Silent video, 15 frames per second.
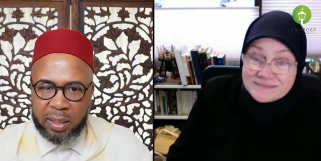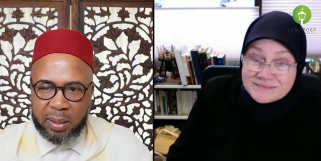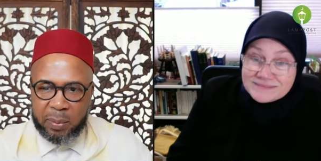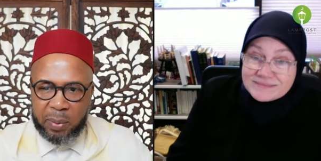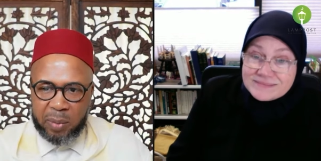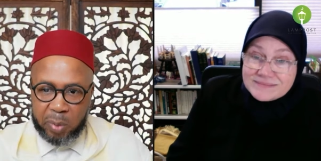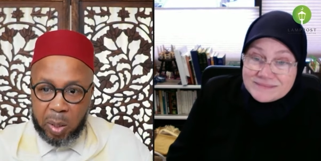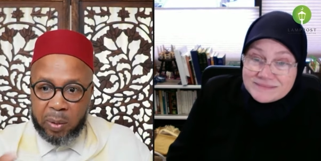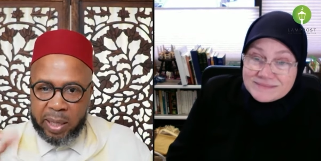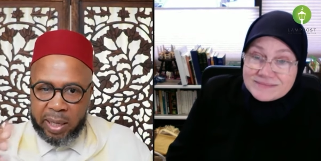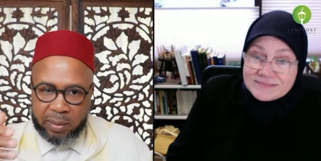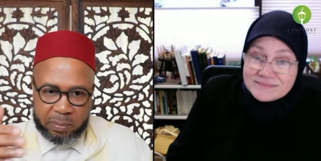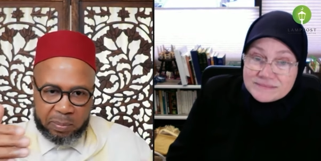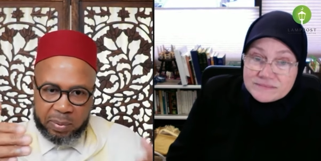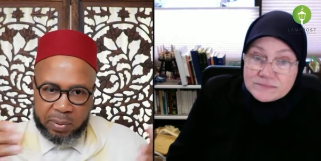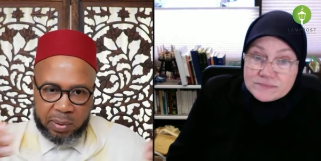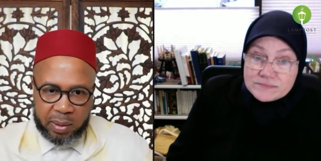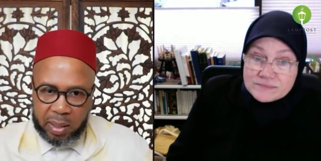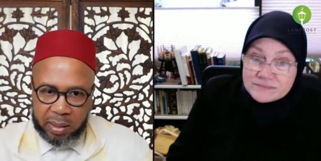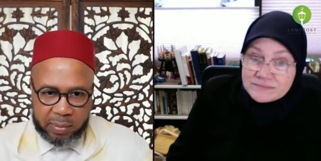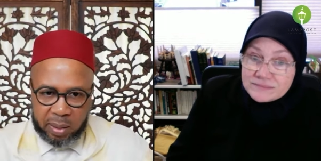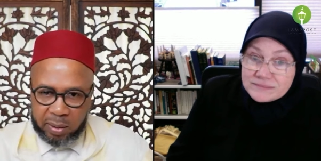Speaker 1: if, again,
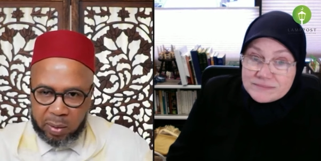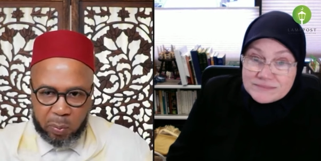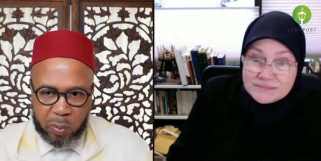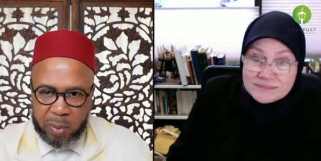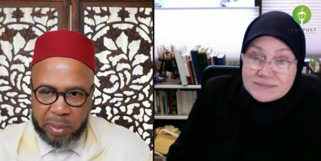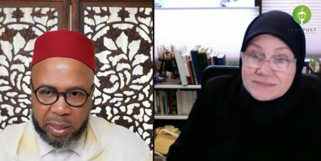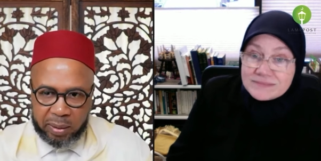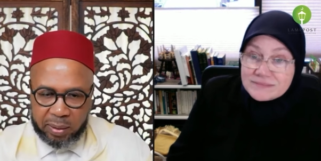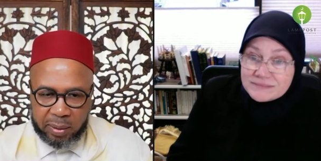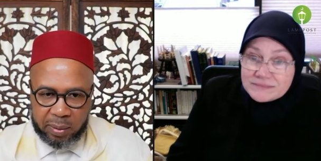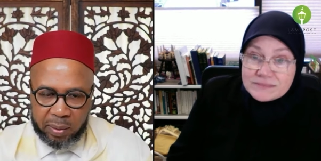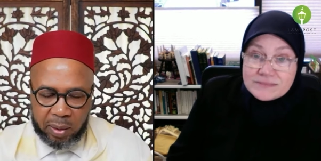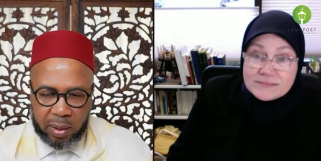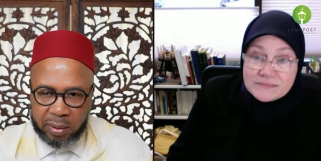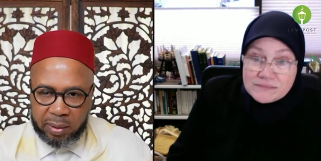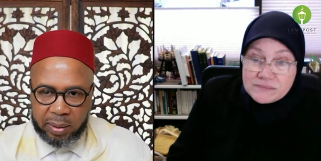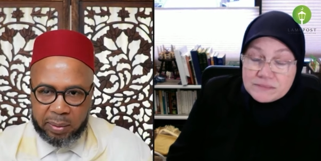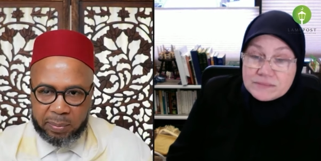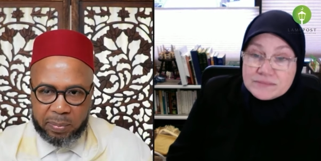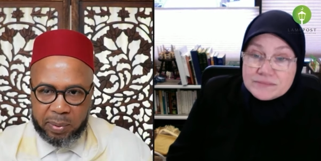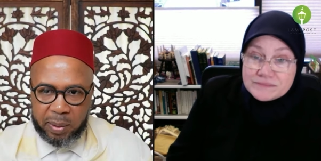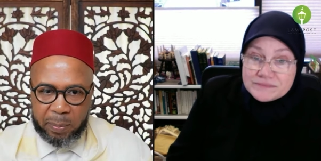the the women are the
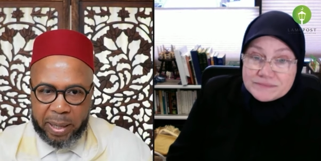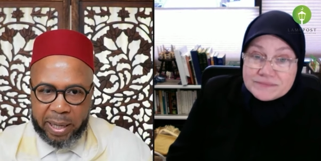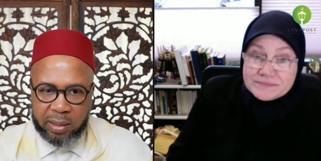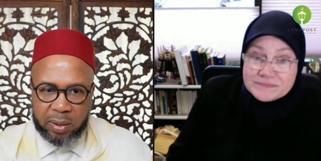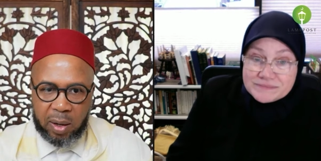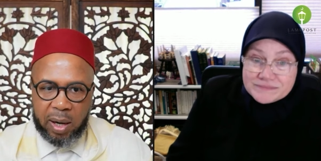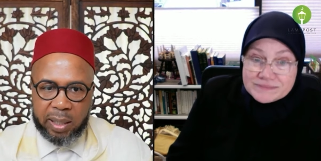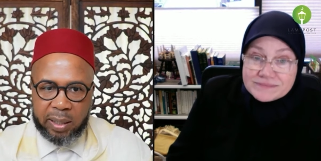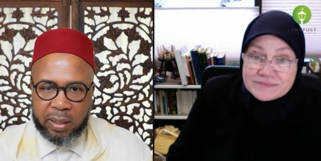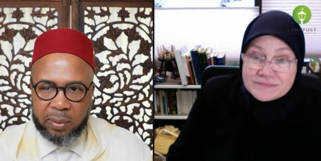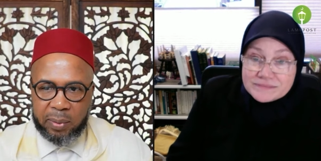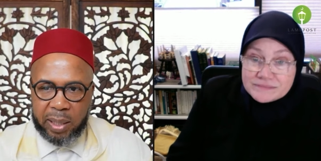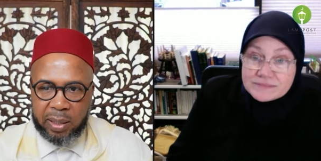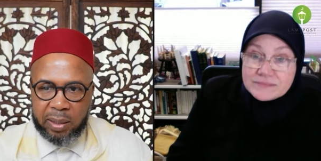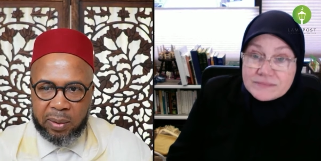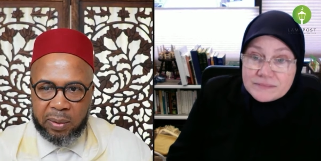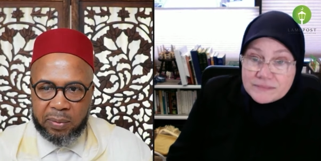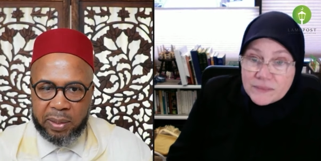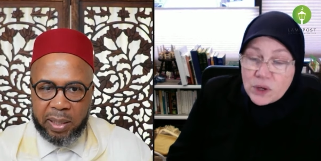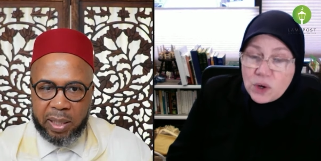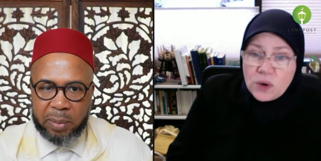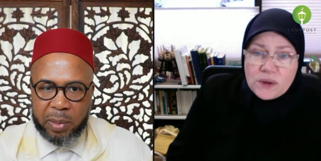the main target, right? You know, the
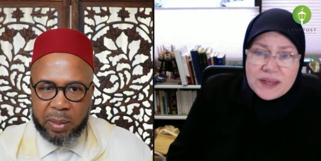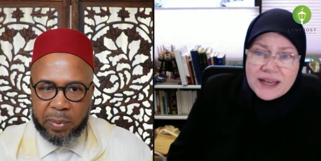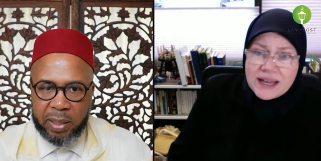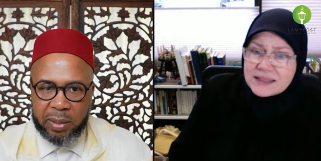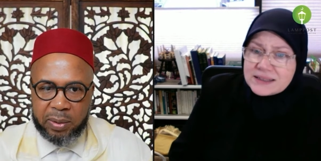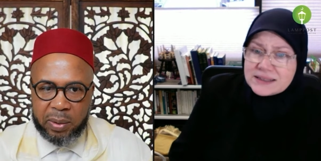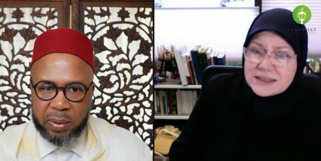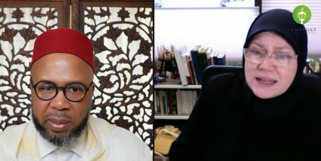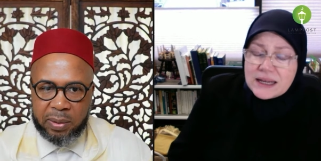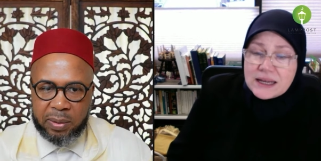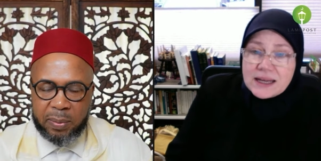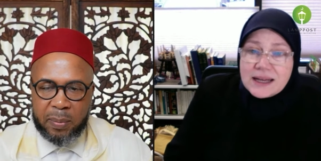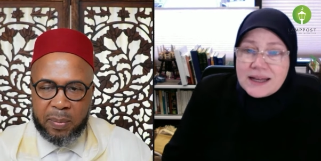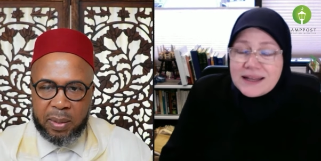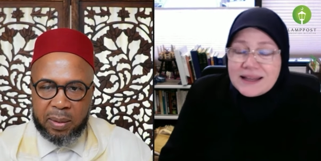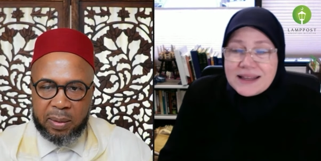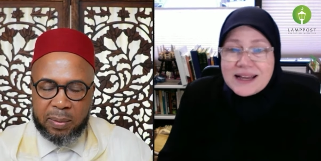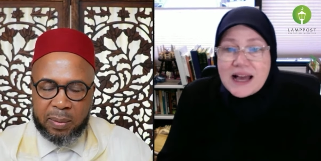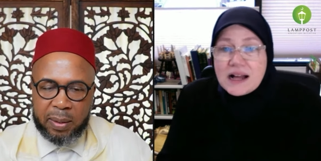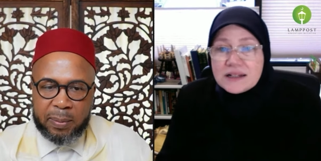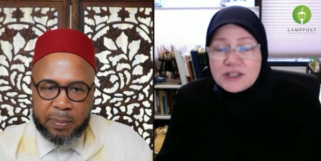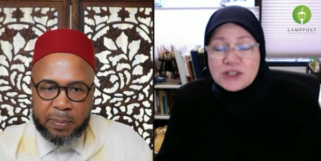enemy. Oh right? yes.
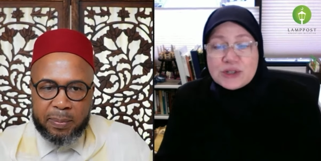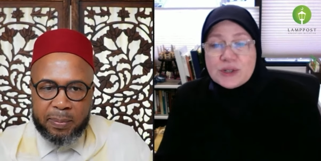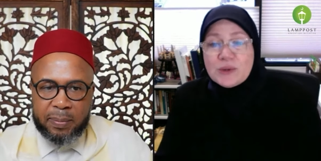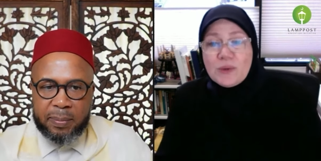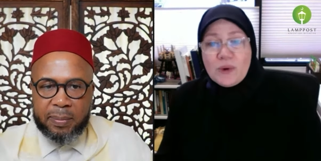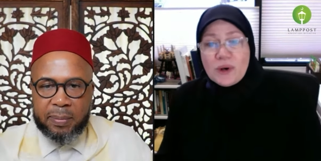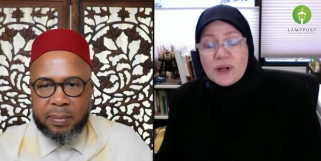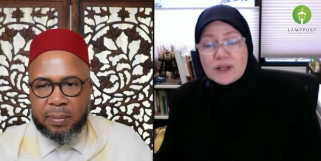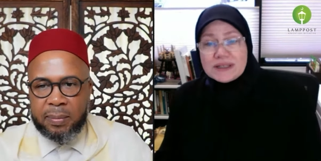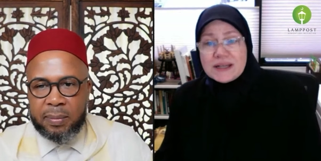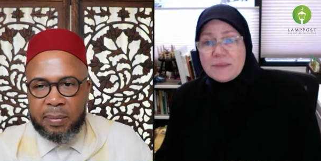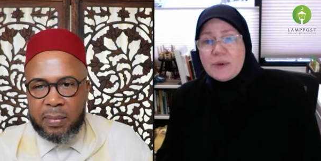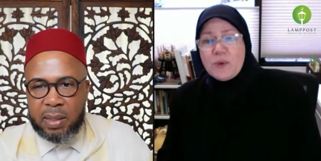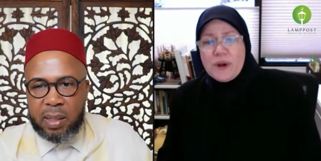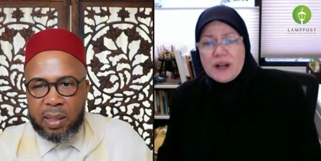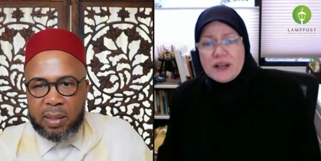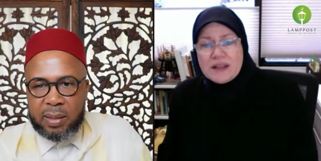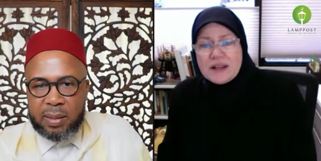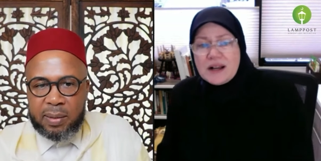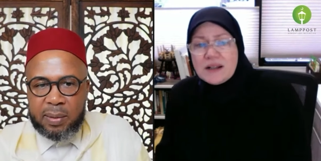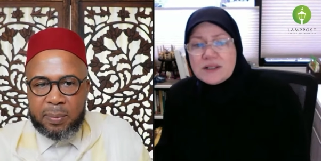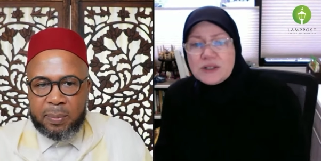
Speaker 2: The cultural wars. I mean, where
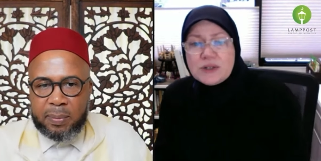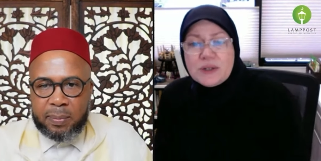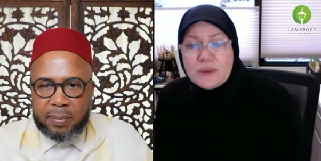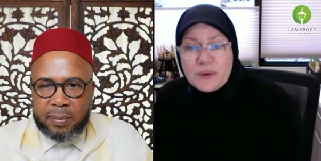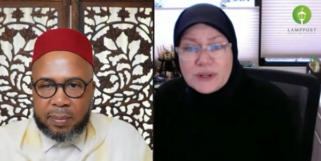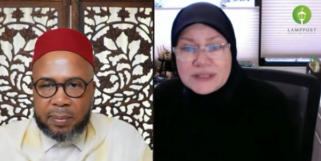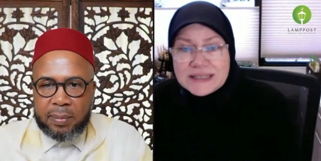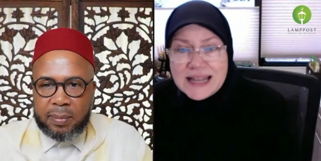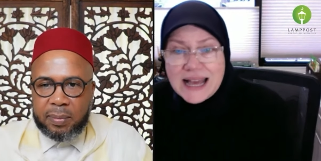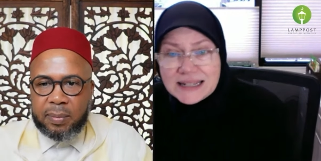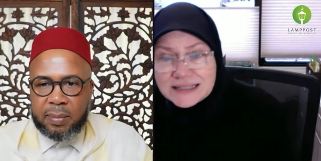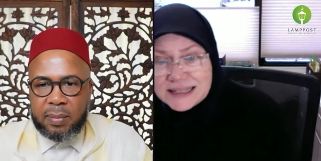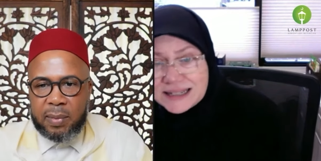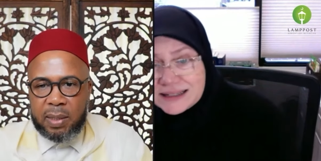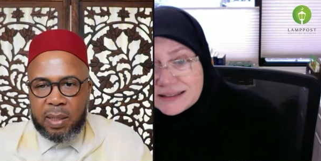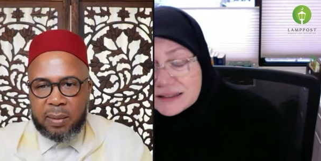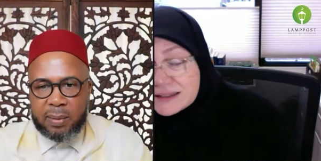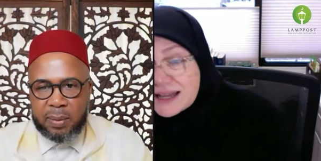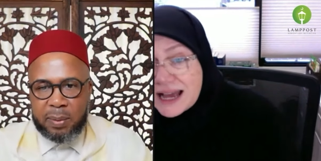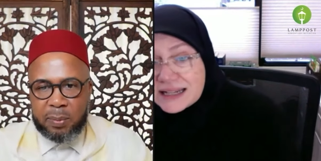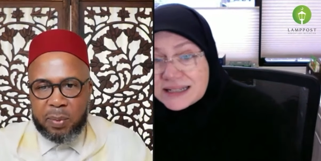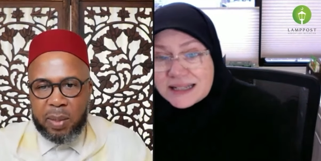are the cultural wars landing?
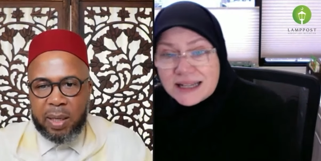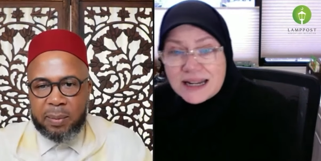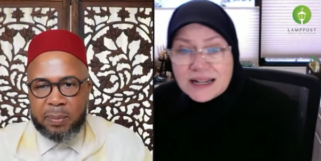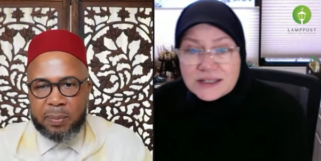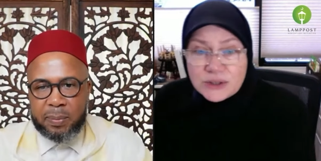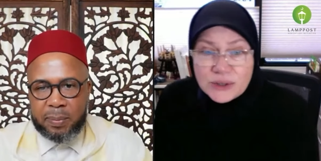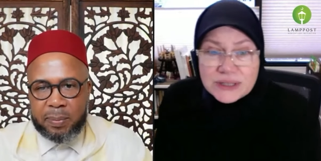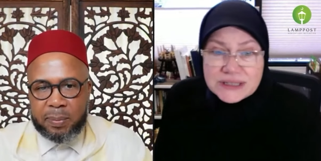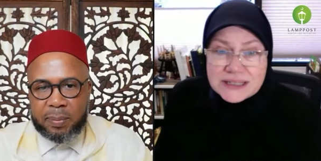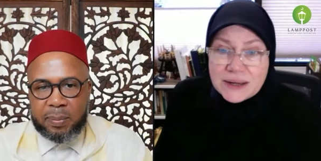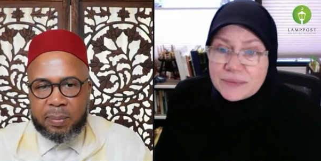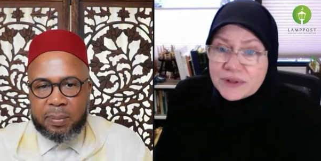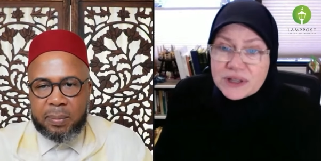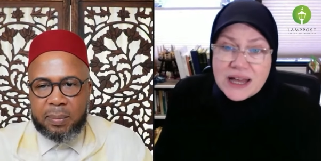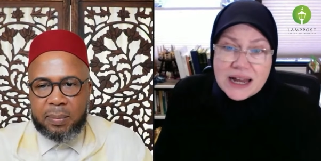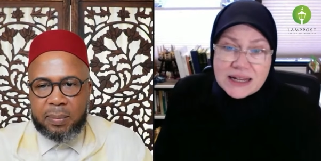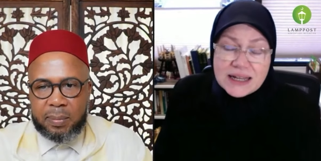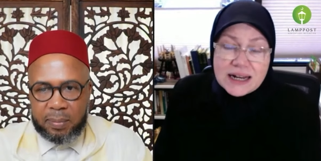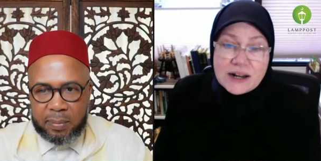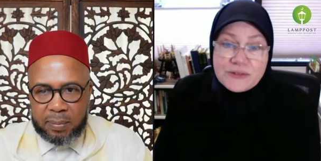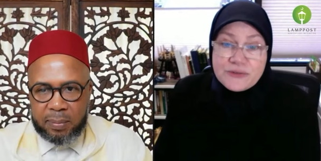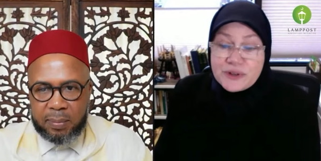They're landing at our doorstep. They're
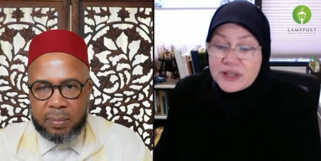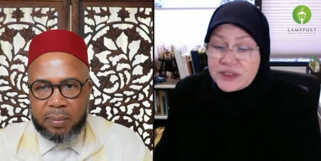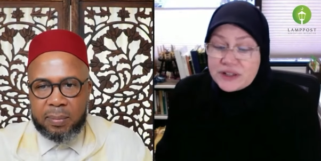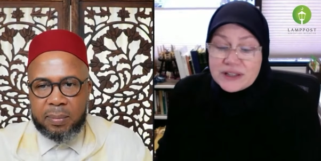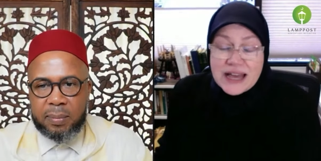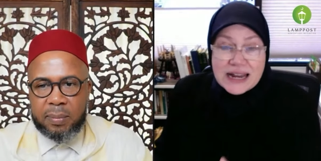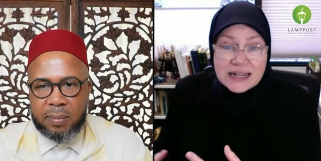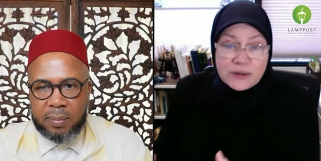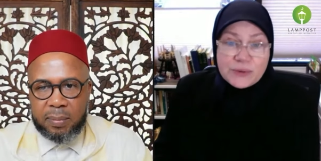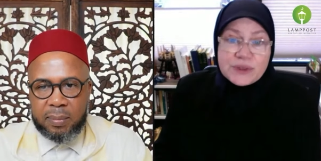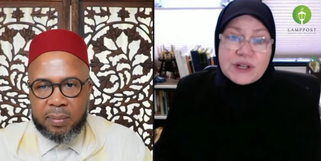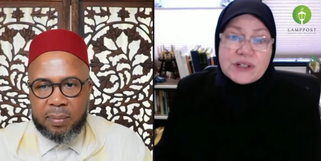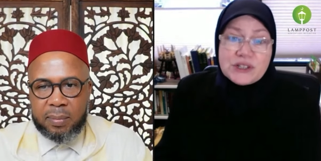landing at our feet. They're landing with our